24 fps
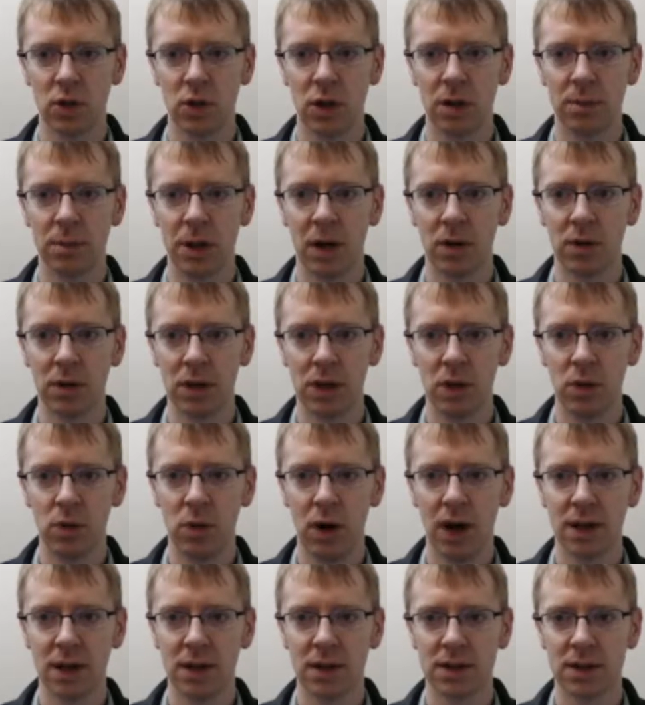about
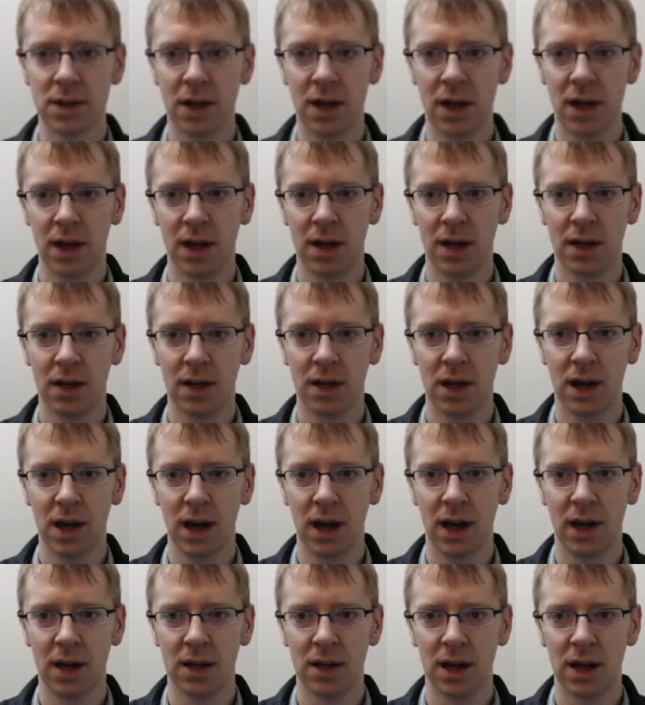UI design
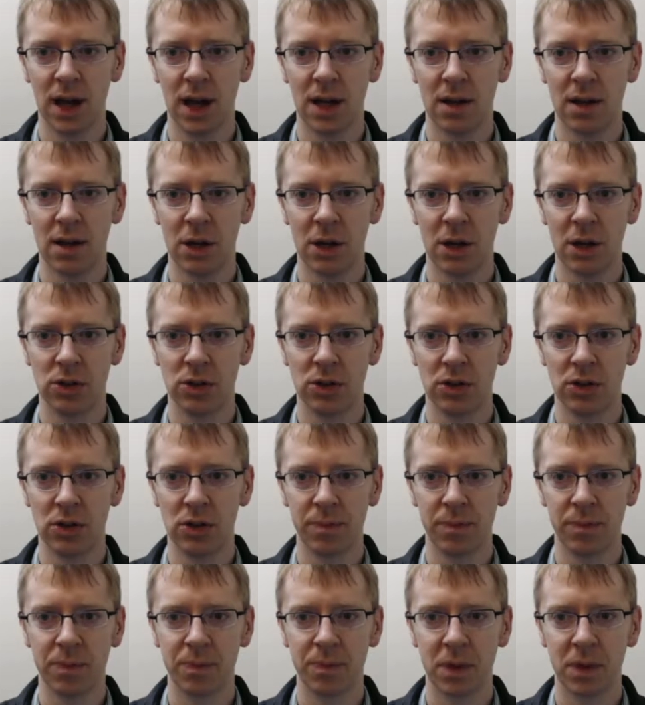and animation?
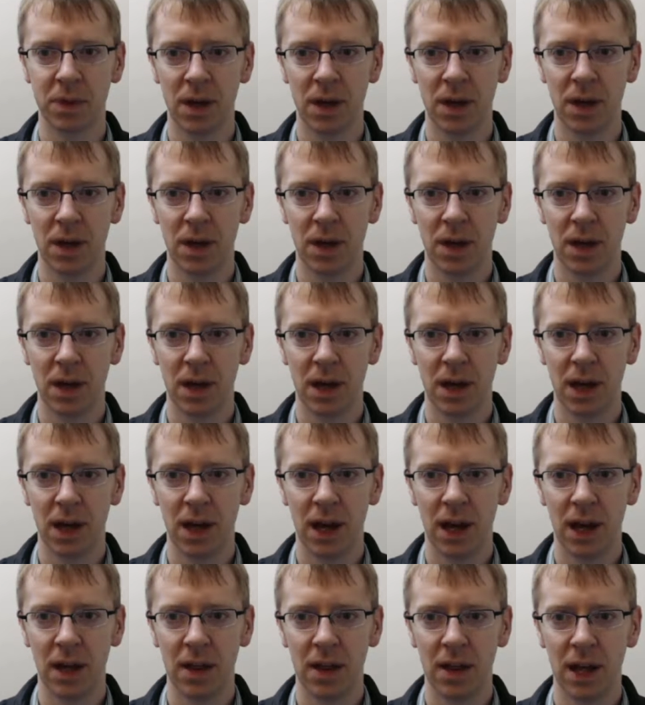
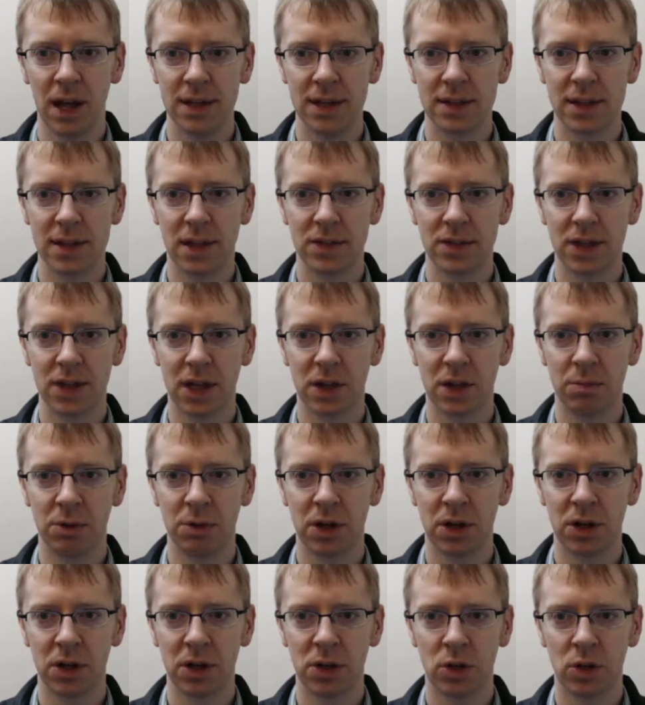And that sounds like it'd be
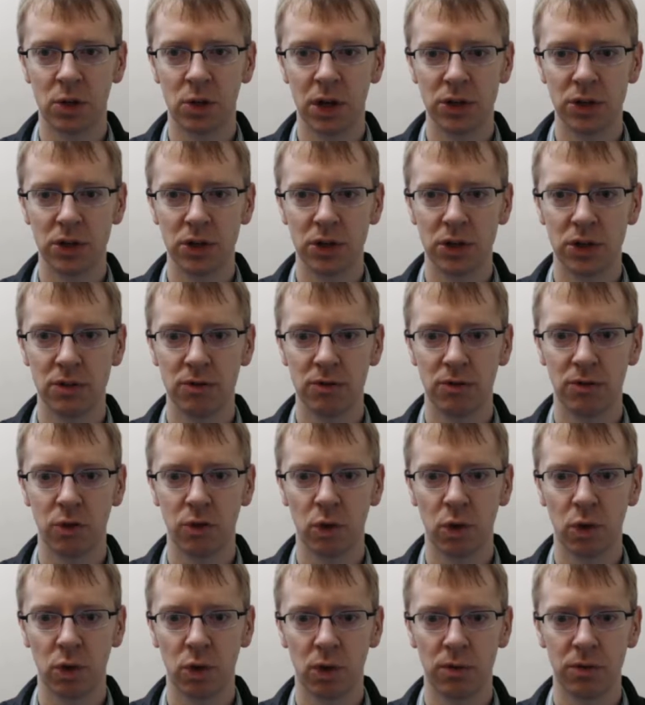a good question
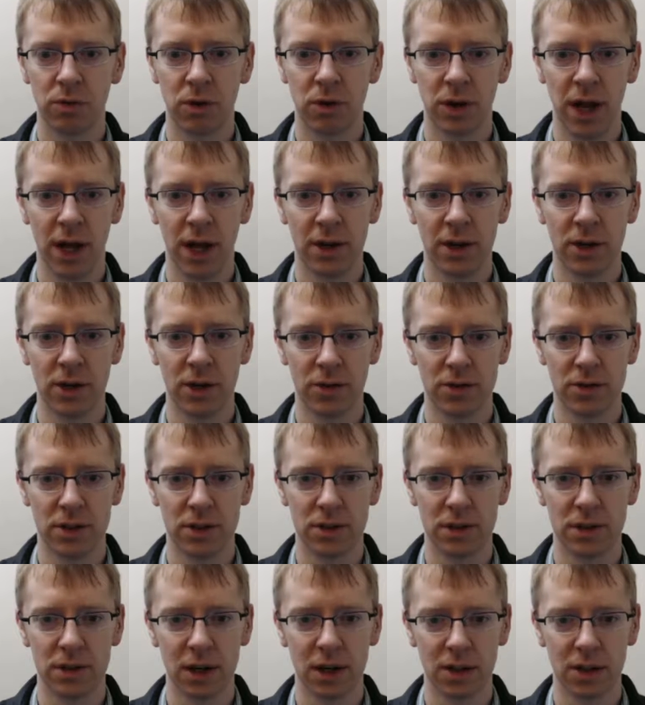for Fernando to
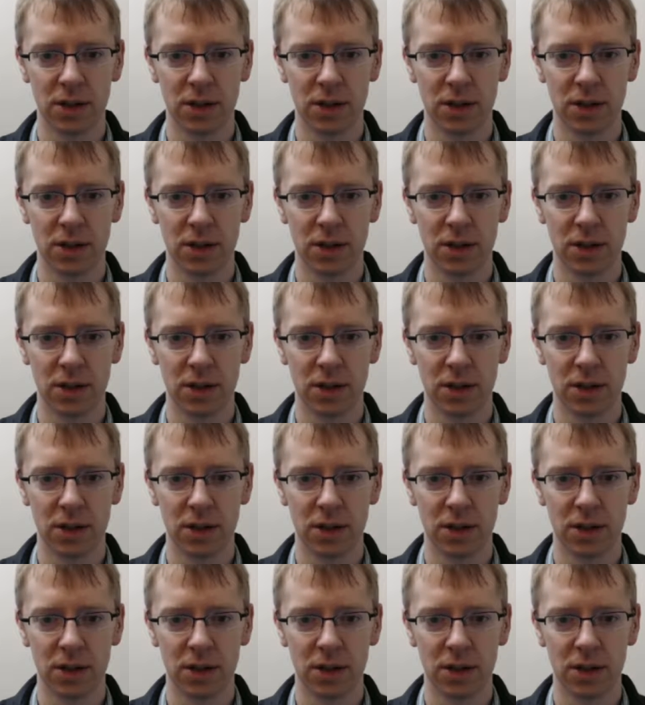talk